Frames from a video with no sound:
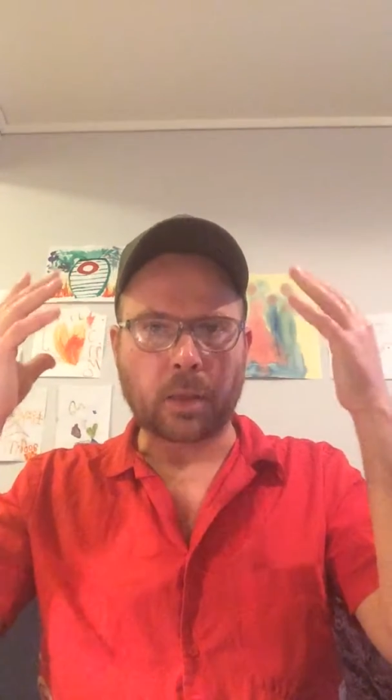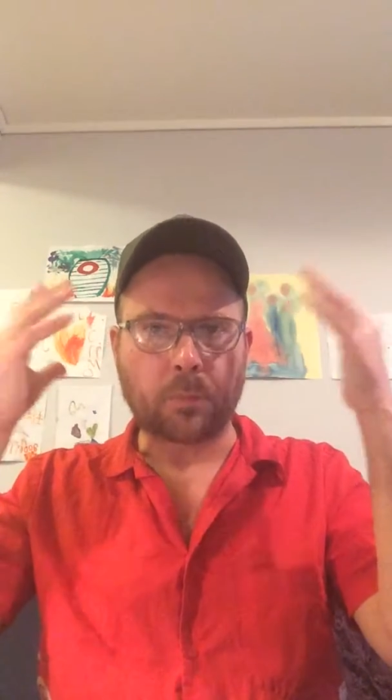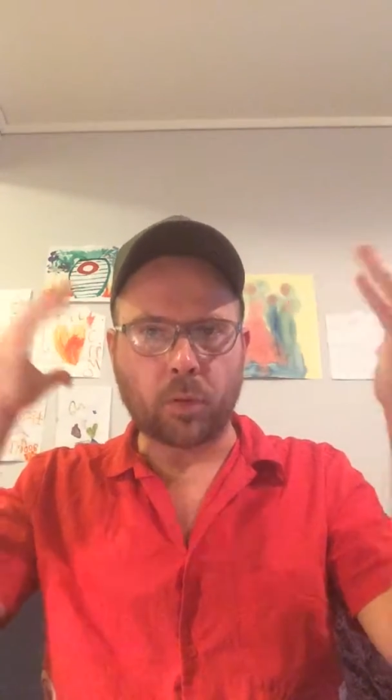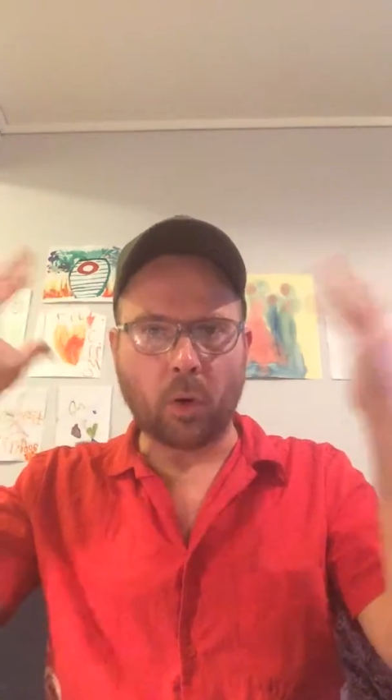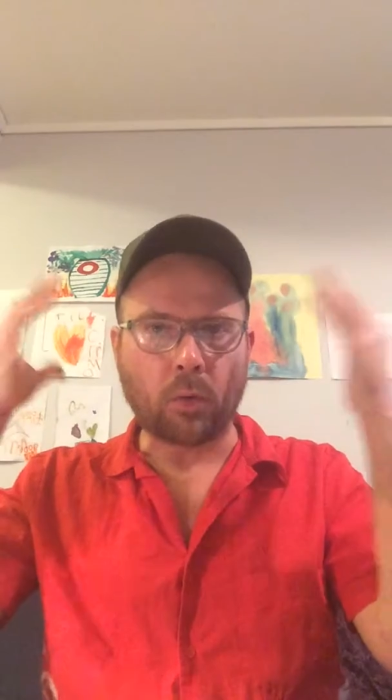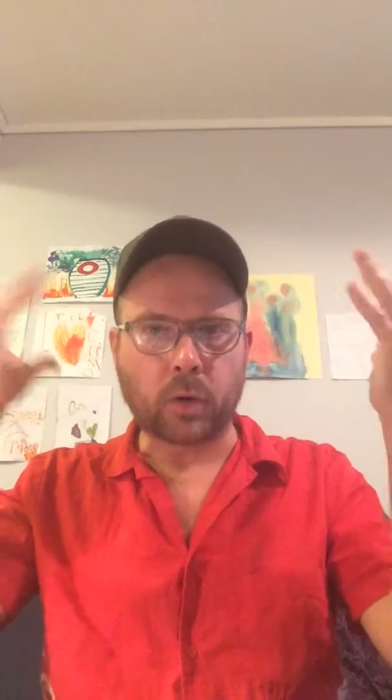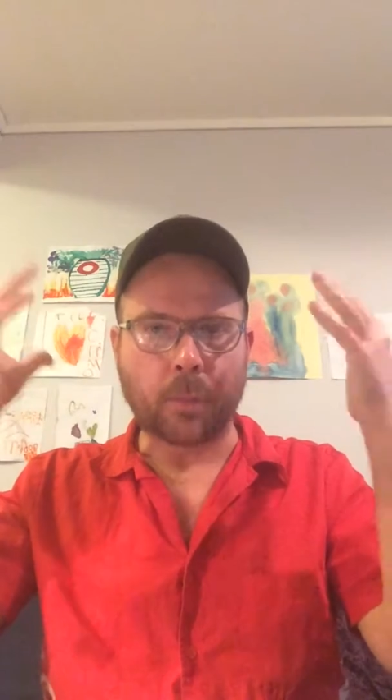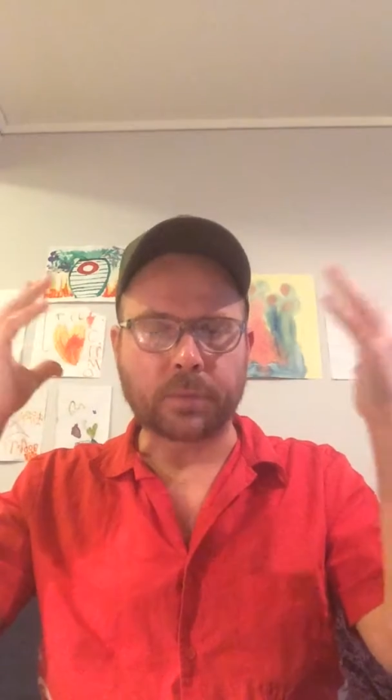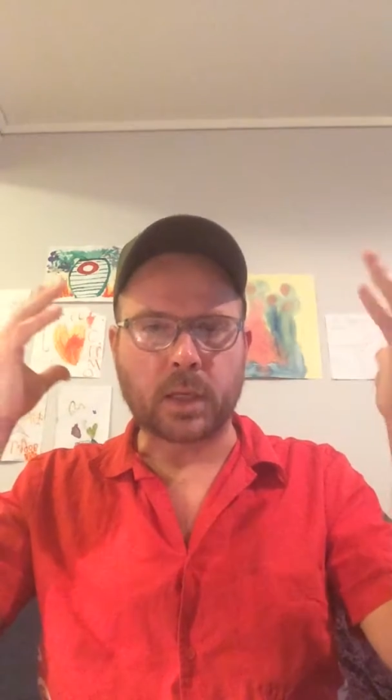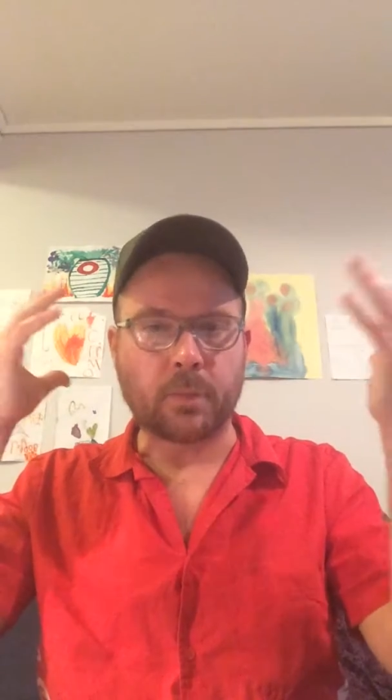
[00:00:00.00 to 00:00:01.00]
the
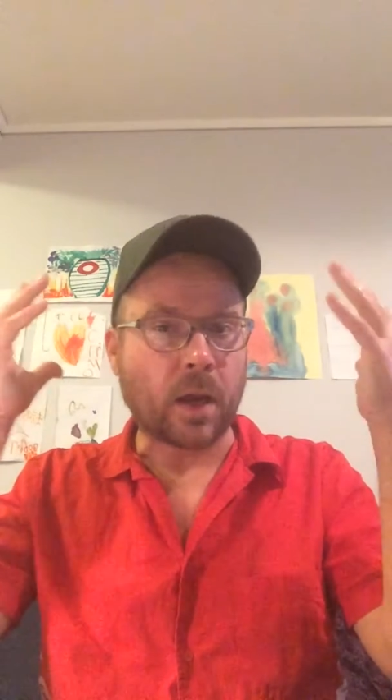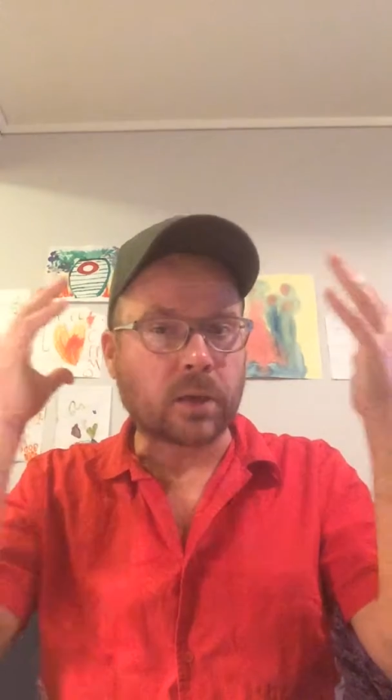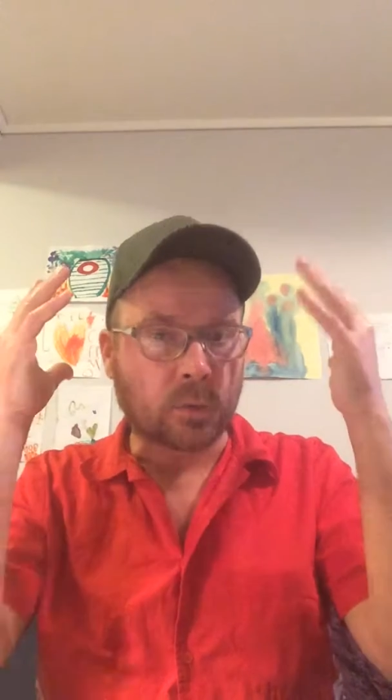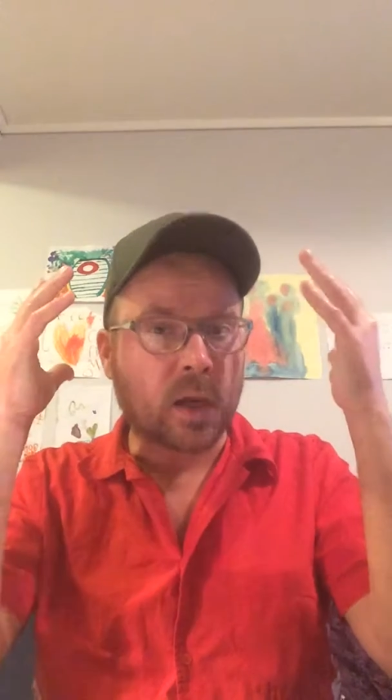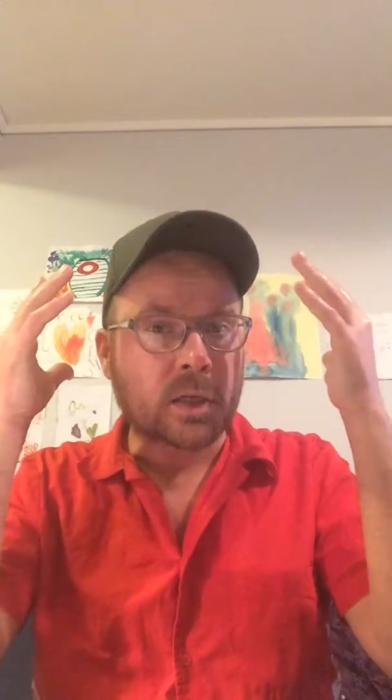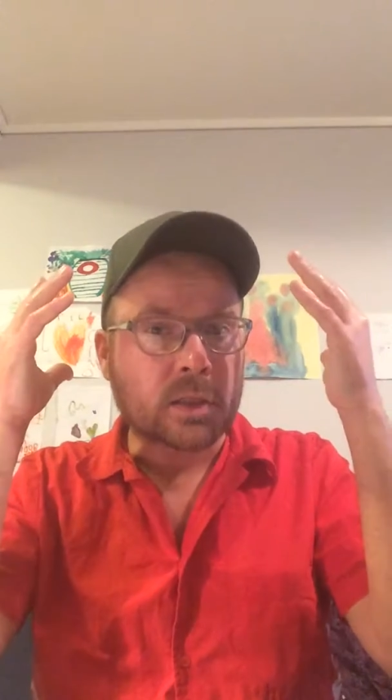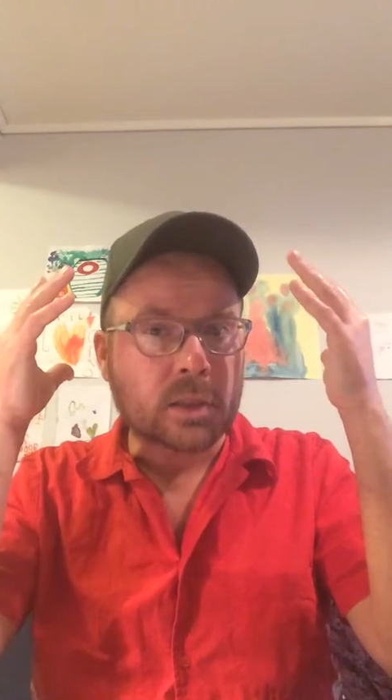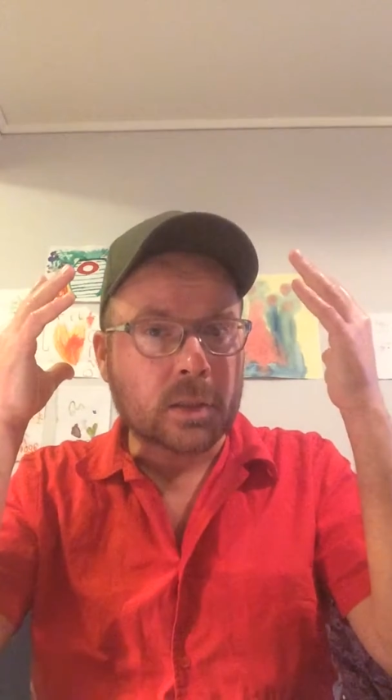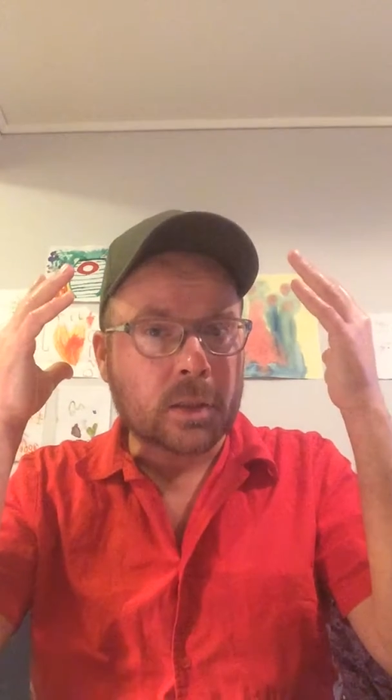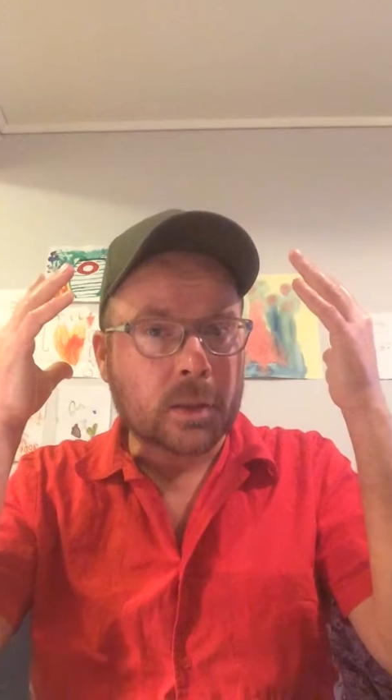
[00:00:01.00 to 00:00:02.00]
programs in the matrix,